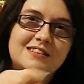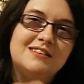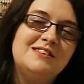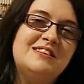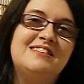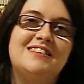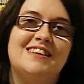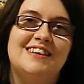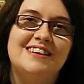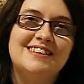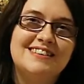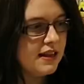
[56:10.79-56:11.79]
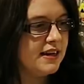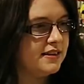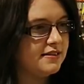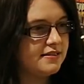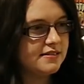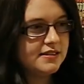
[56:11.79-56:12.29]
You're a star.
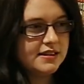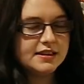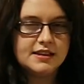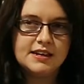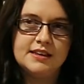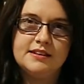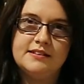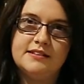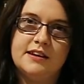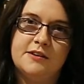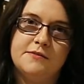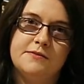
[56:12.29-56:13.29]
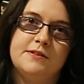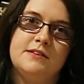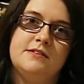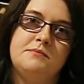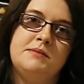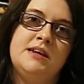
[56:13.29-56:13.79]
Let's lay these out in
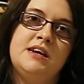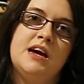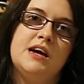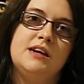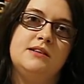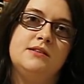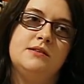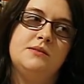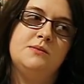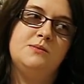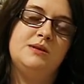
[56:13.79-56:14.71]
front of me and